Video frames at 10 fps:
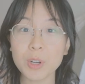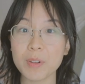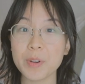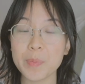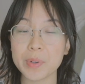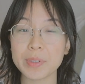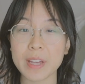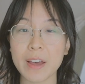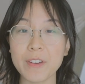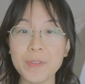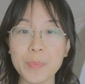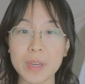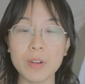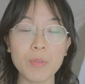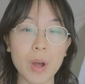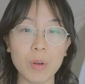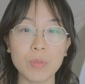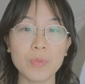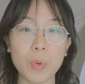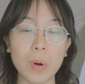coloring books have been
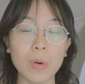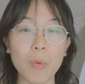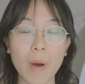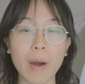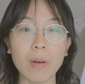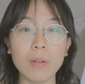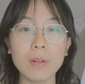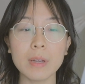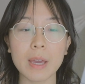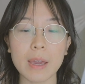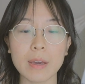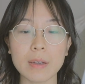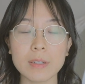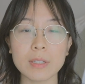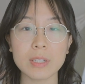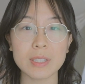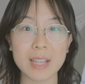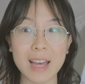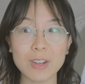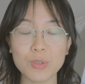around for a while, and it's
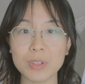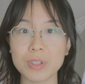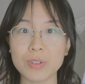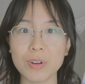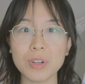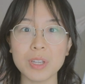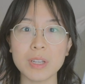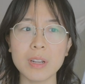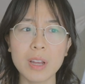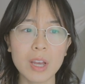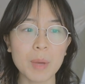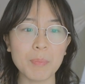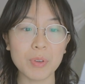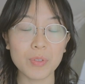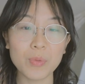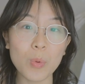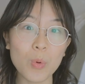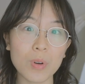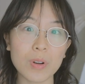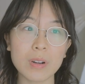actually started
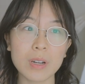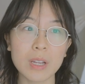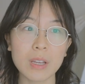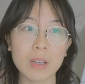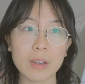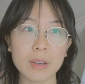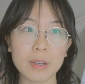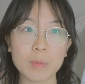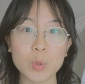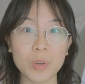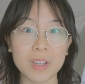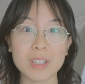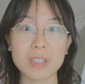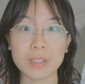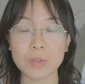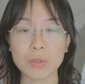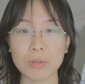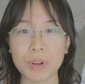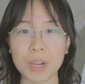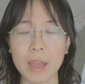before um, twentieth
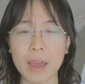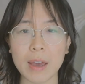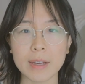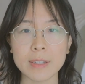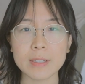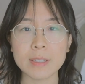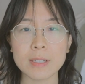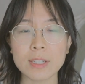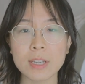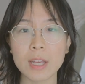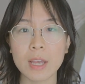century, and